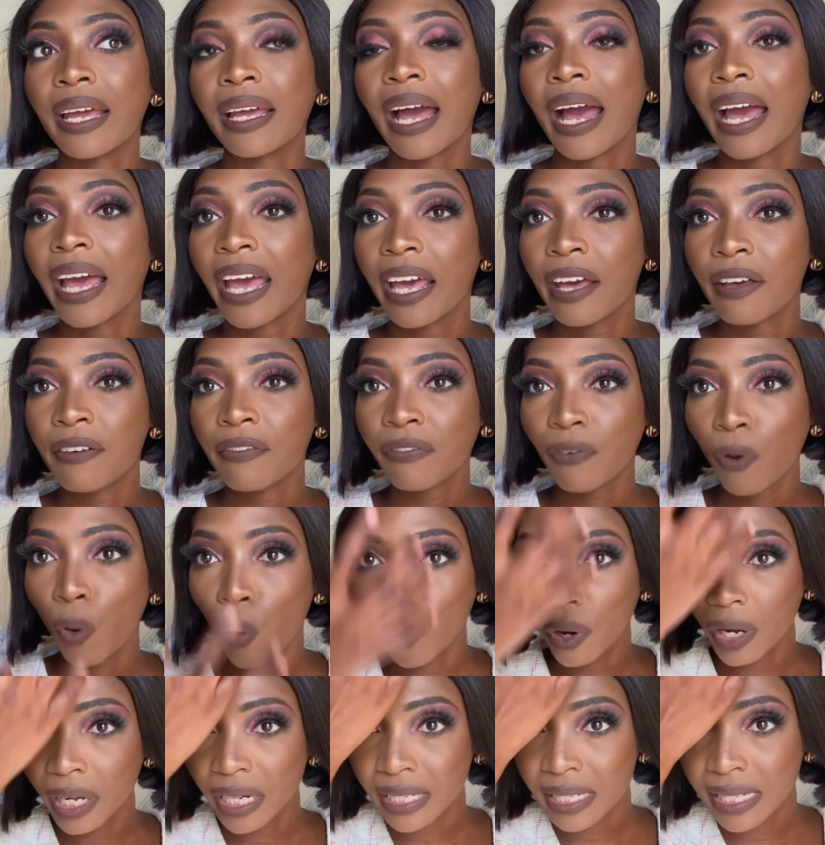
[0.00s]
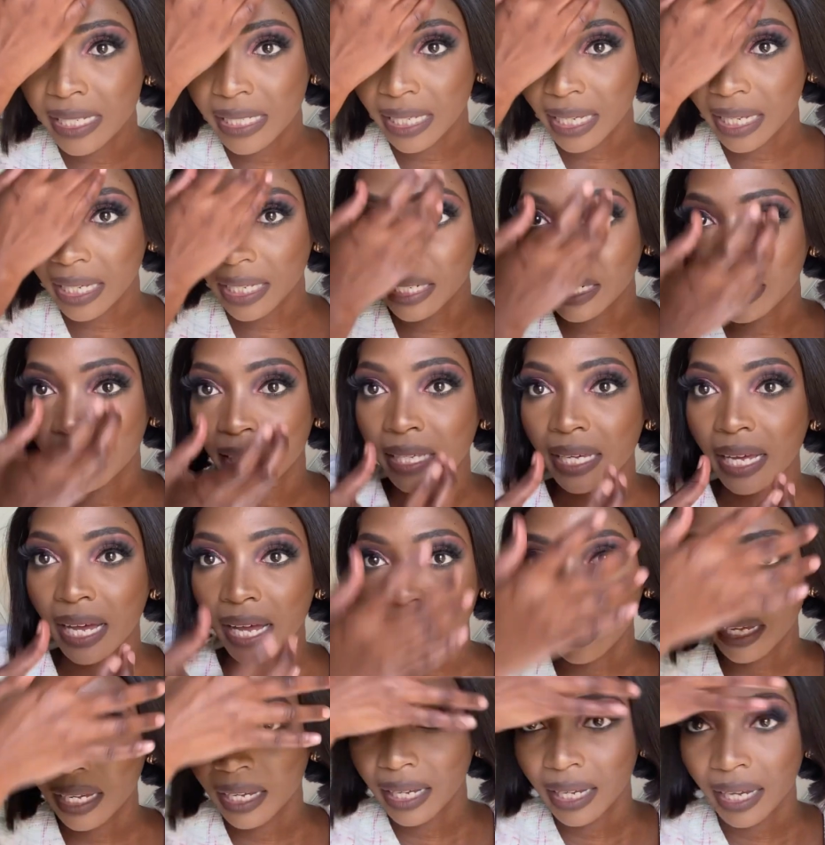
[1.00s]
I have oily skin
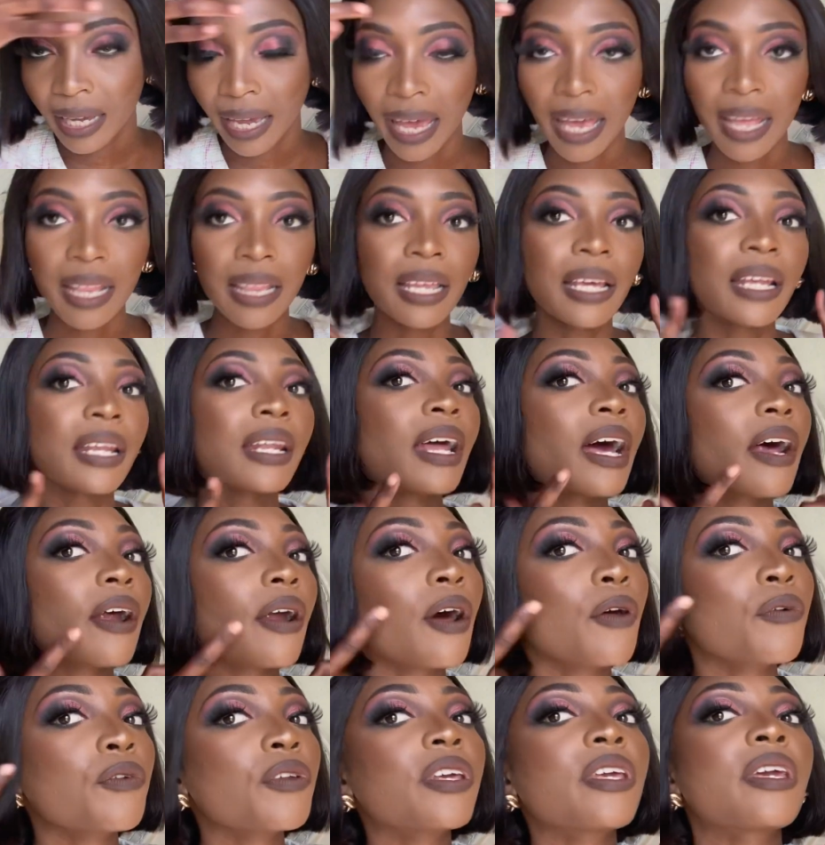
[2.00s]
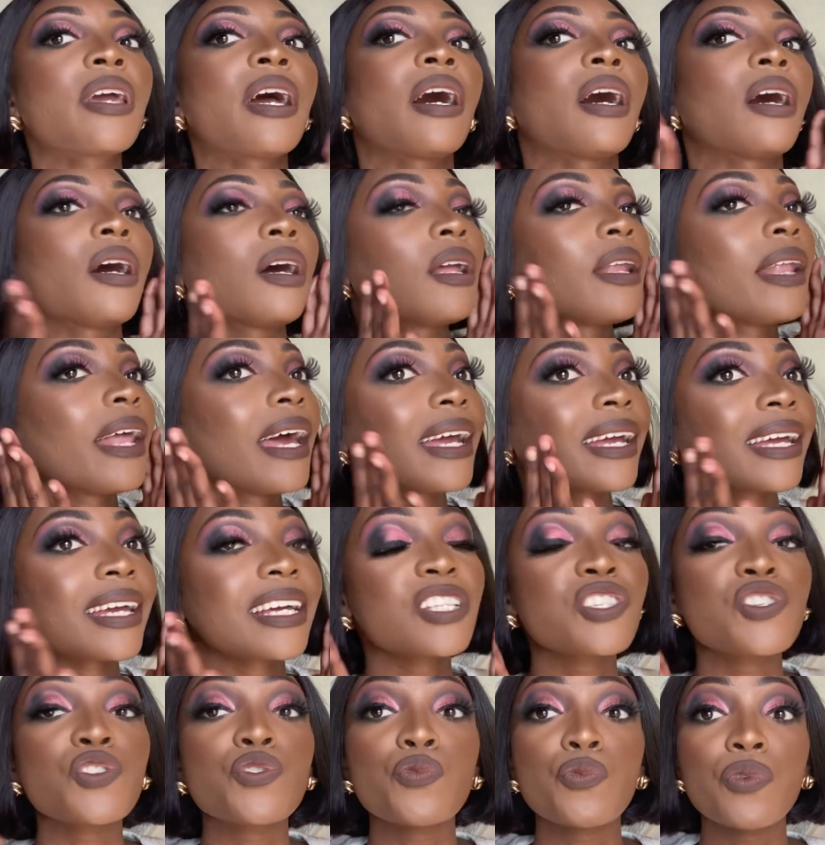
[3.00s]
here, and then around here like
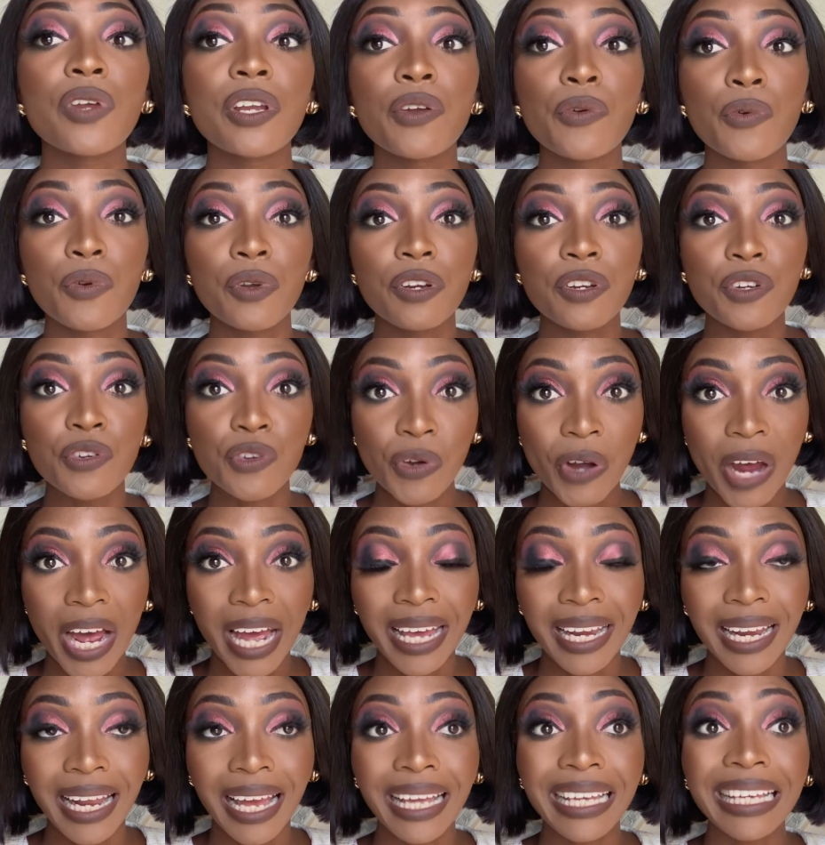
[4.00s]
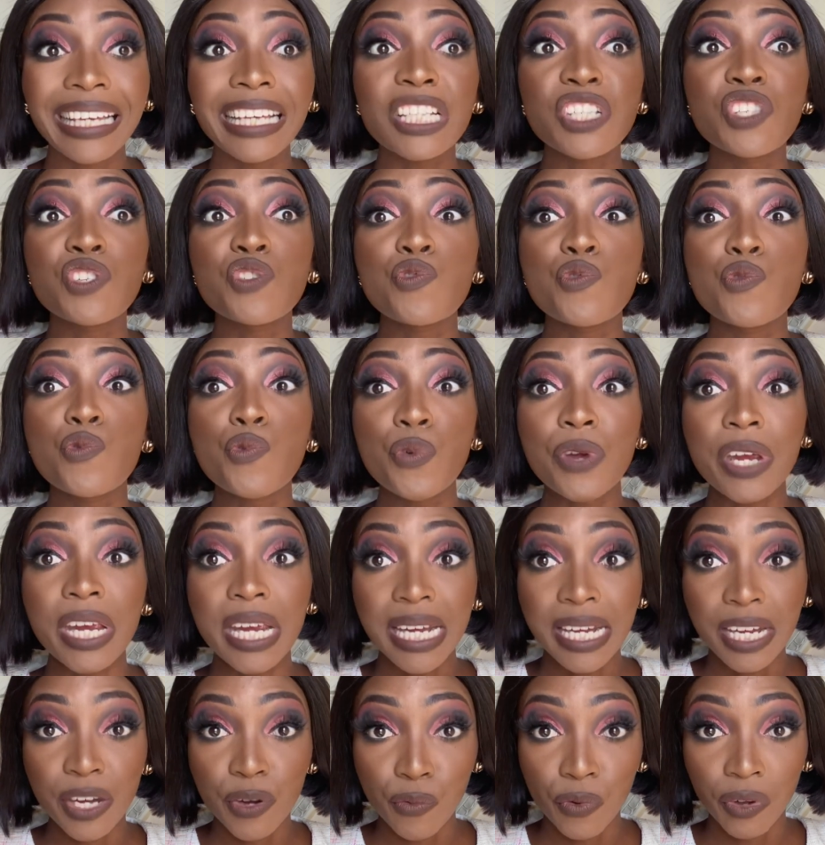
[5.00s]
it's really dry, like it's
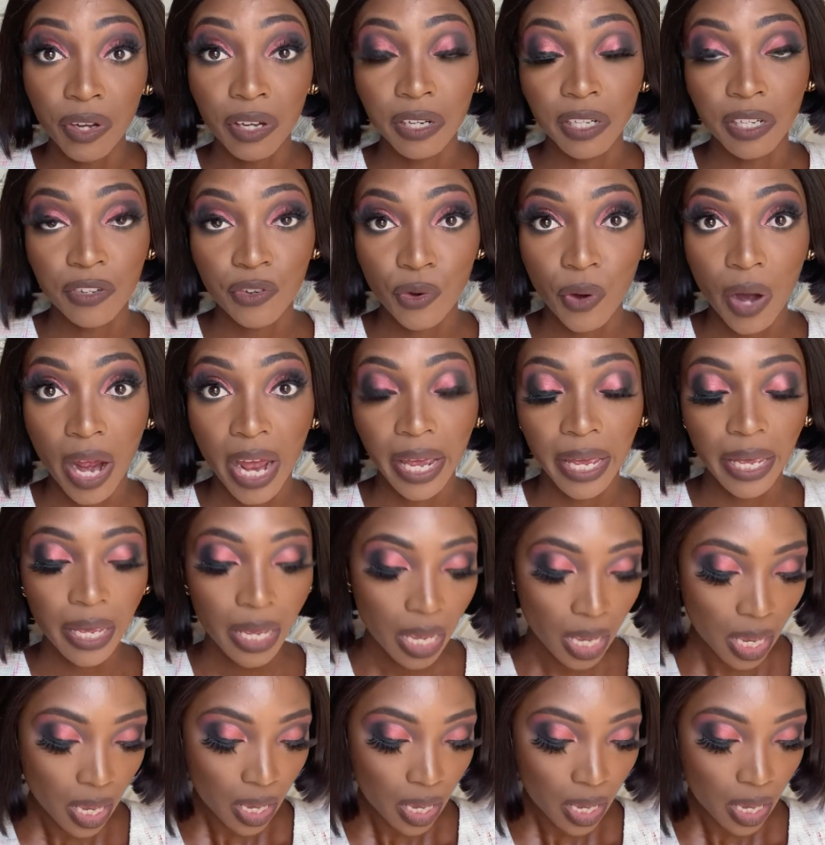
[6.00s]
really dry.